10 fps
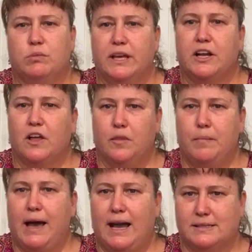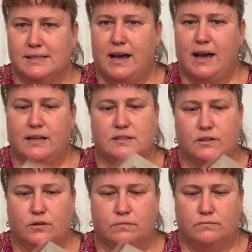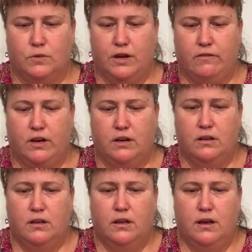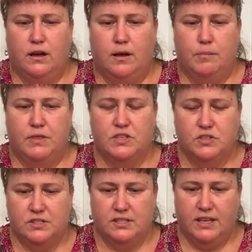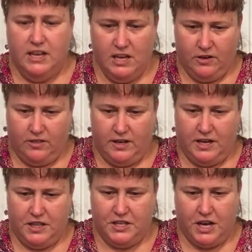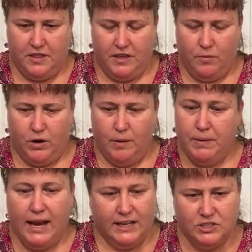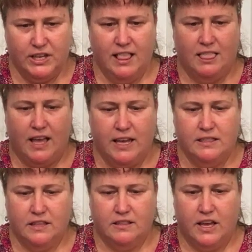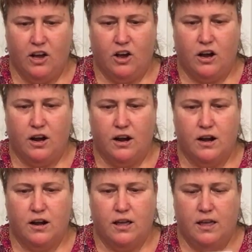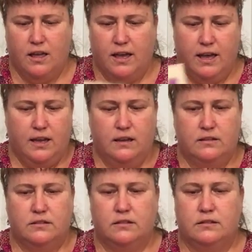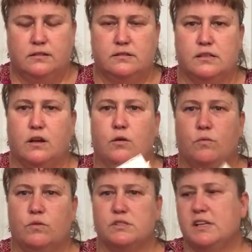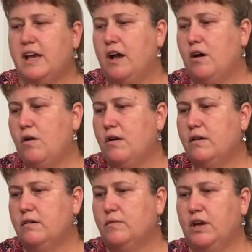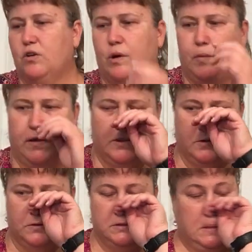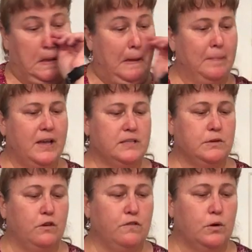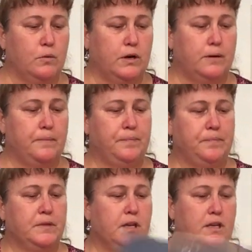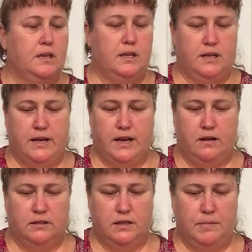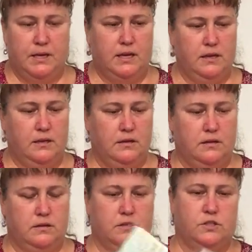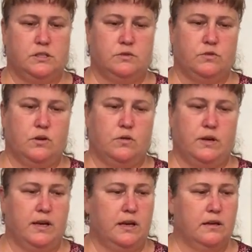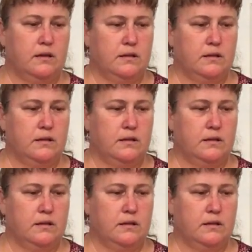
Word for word: blank on the back side, so whatever. Um, but these are skinnier than I thought they were, but actually I like that they are. And so we'll see how we incorporate those as we go forward. Now, let me just real quick